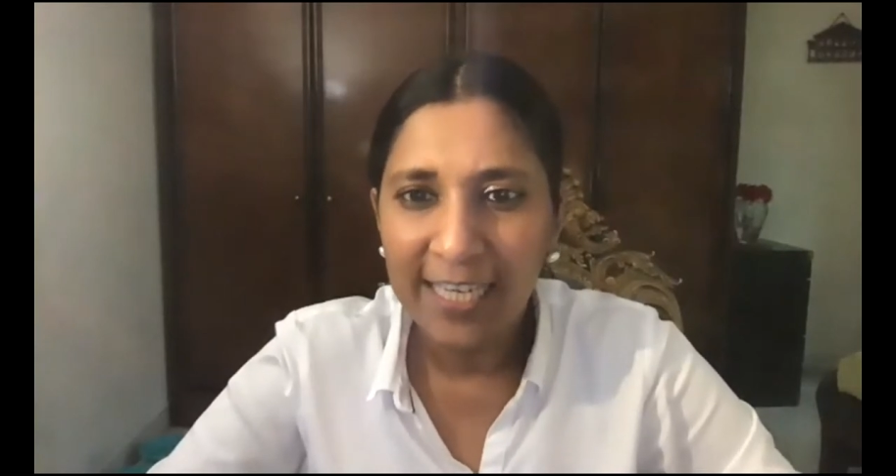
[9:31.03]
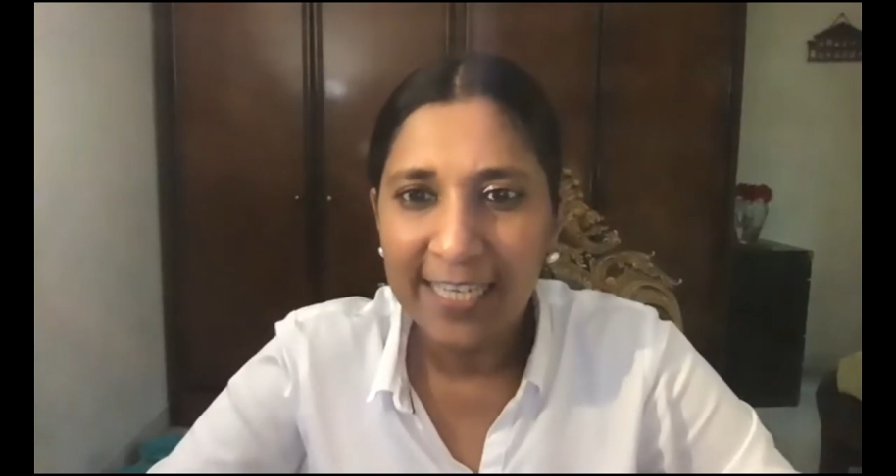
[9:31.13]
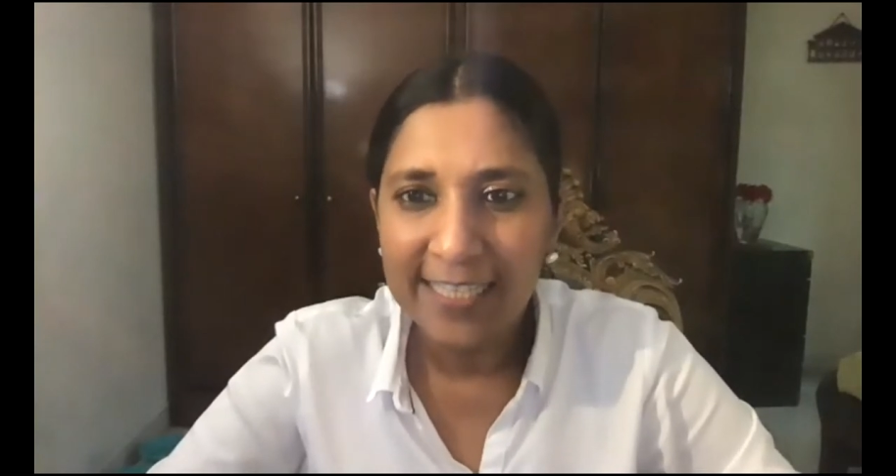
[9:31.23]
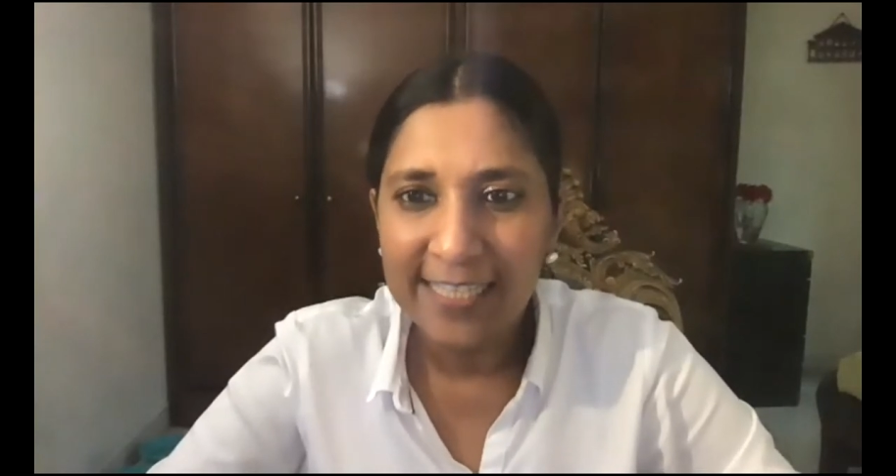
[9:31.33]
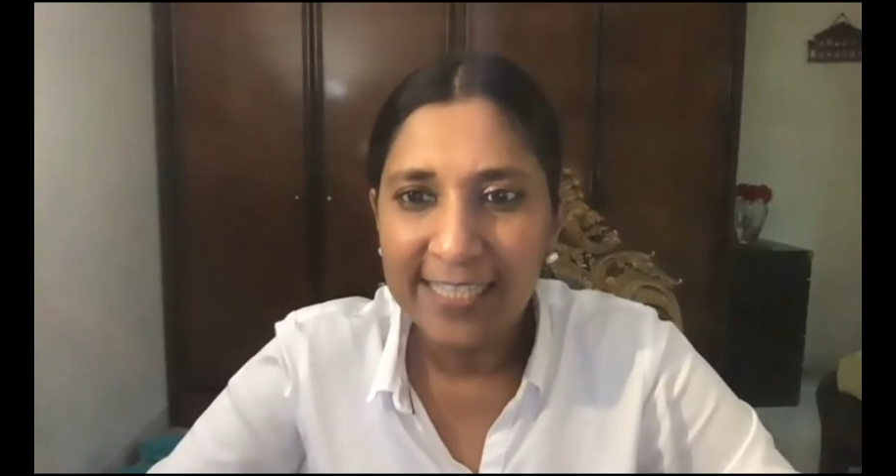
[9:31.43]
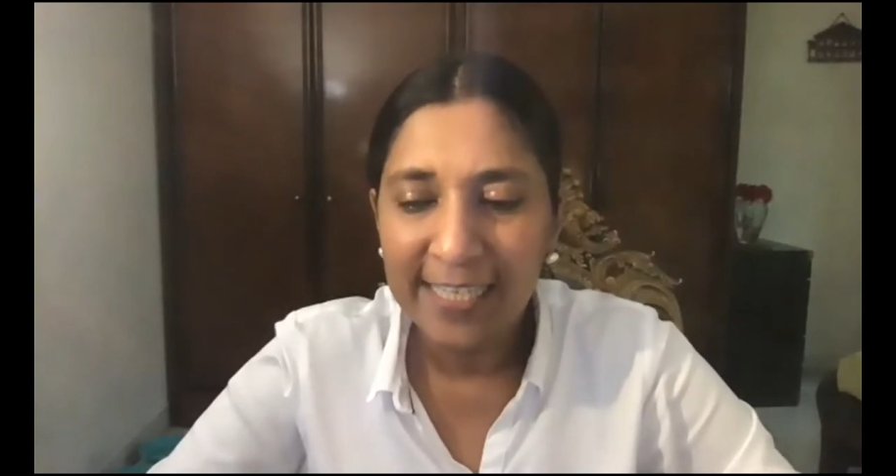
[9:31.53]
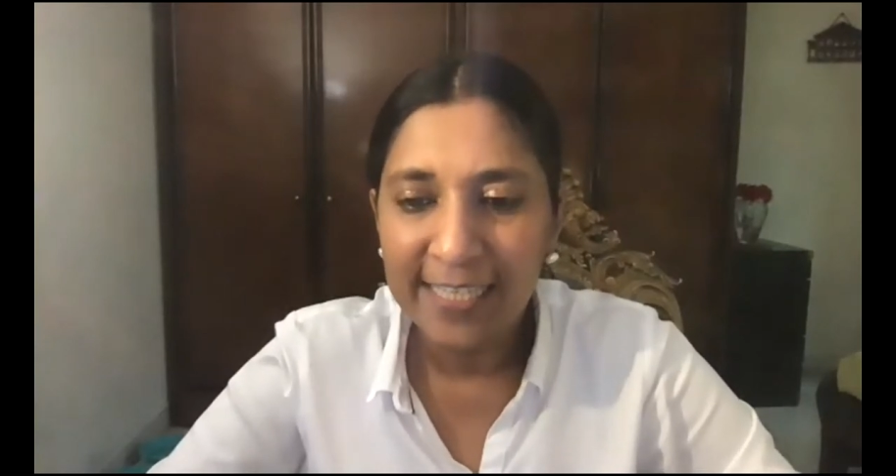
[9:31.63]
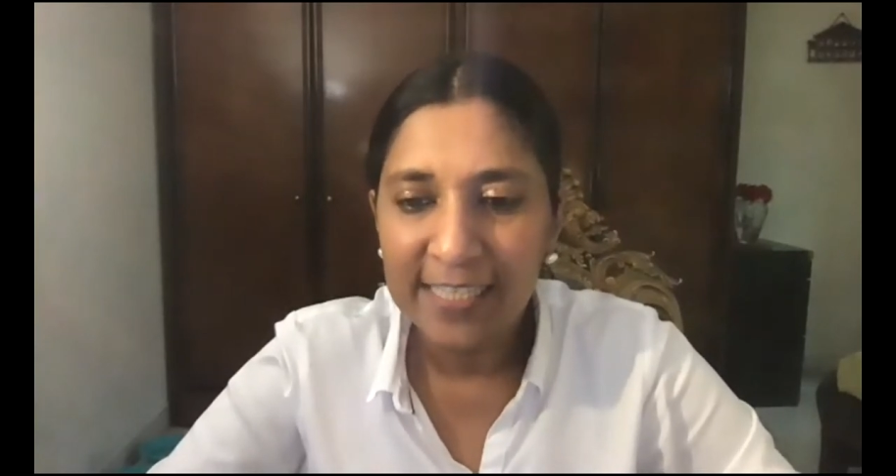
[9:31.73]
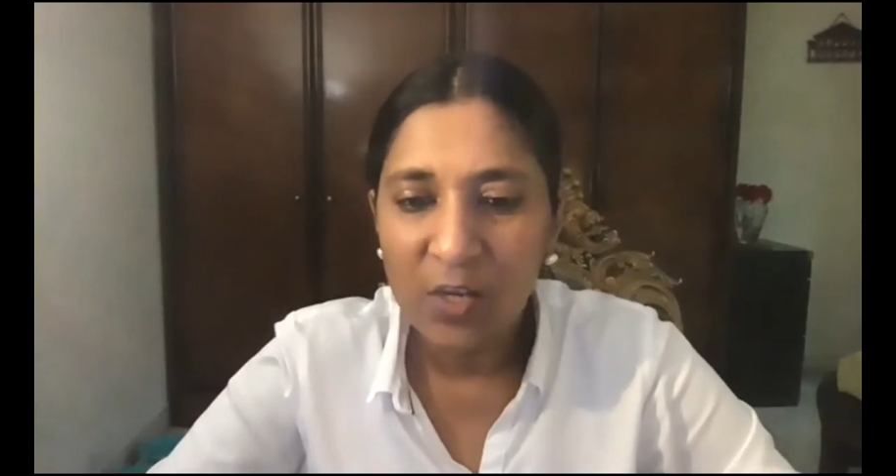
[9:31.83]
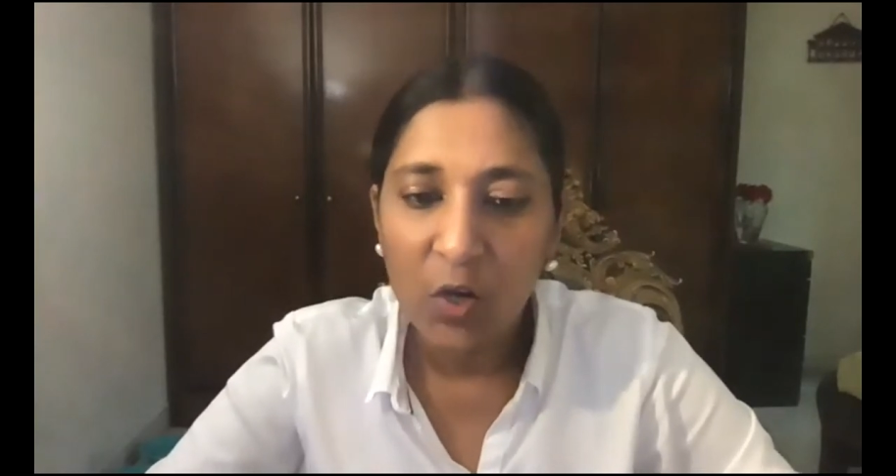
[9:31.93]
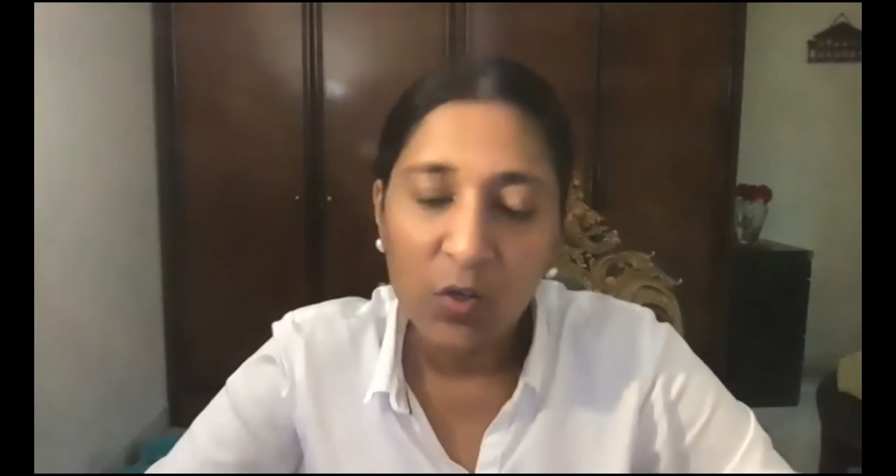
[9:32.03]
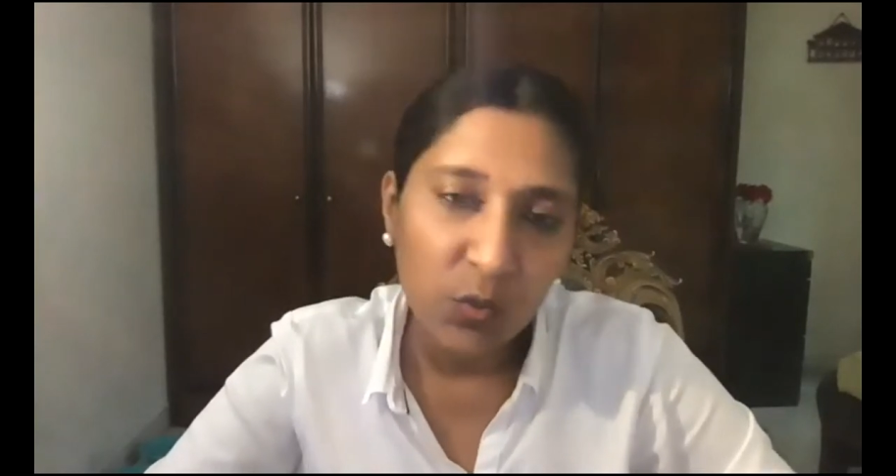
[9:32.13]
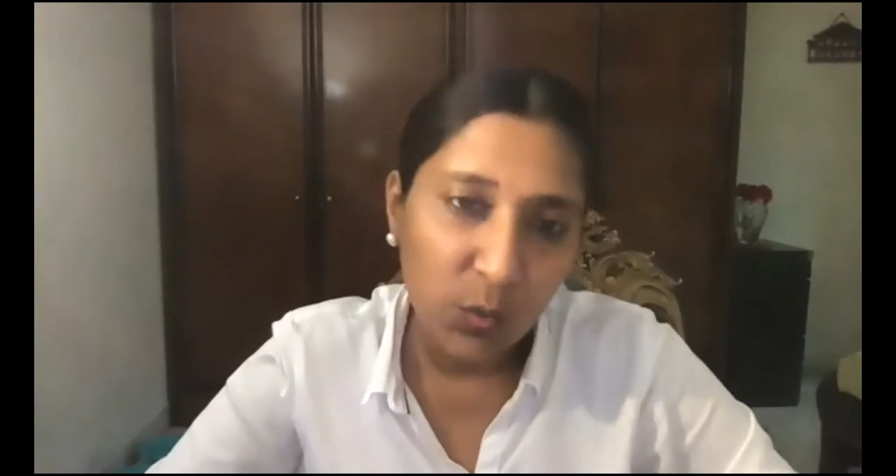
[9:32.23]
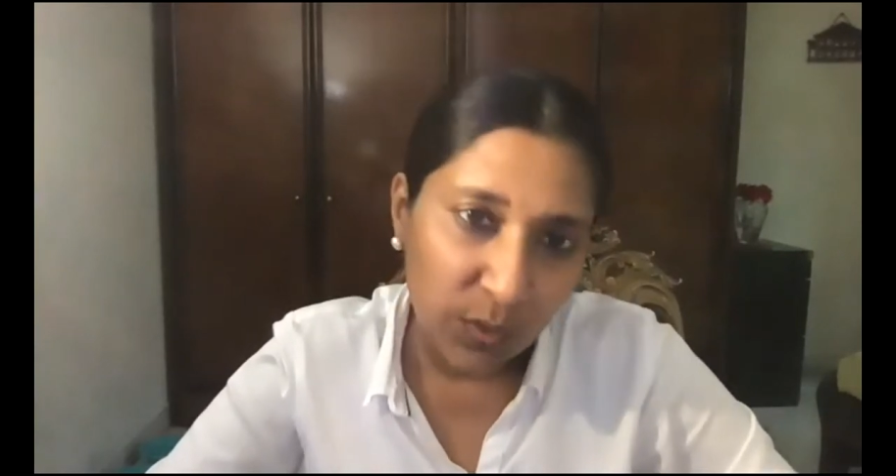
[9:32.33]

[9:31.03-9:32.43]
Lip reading: it's got to do